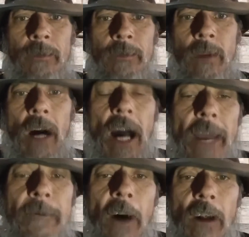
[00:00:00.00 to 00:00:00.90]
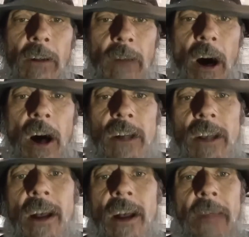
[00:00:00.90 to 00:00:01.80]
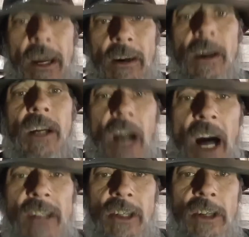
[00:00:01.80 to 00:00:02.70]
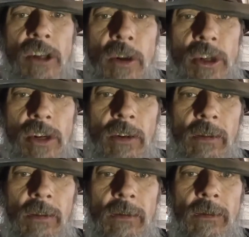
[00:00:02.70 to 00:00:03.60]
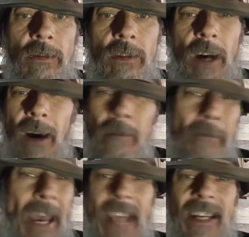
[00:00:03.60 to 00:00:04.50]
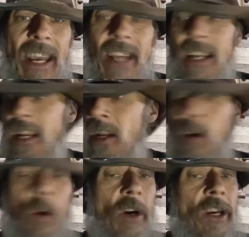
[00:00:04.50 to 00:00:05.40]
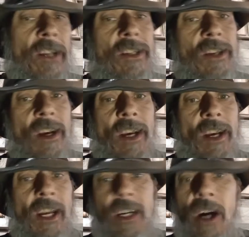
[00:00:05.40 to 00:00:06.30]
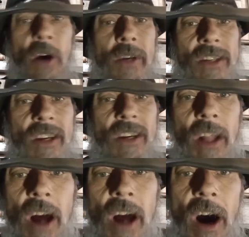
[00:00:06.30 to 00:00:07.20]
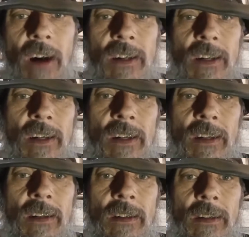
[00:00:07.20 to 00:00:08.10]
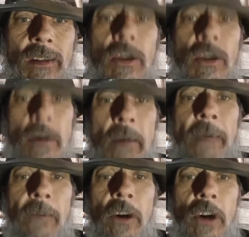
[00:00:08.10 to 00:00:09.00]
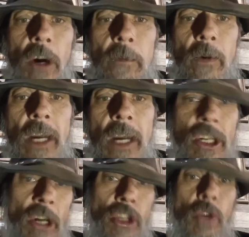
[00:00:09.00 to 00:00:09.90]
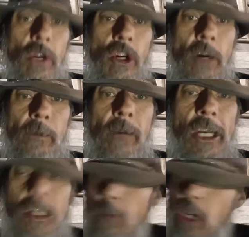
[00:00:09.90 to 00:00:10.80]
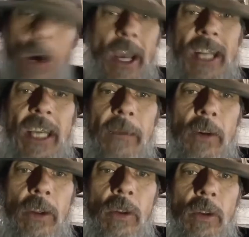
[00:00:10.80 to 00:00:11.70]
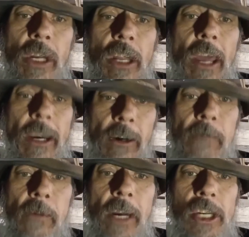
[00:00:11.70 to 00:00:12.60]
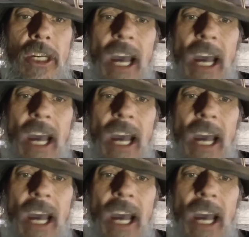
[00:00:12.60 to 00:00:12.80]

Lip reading: I follow laws that are constitutional. A mandate and an ordinance and a code isn't a law. Those are meant for a corporation. Are you a corporation? Well, go ahead and give your authority to that corporation.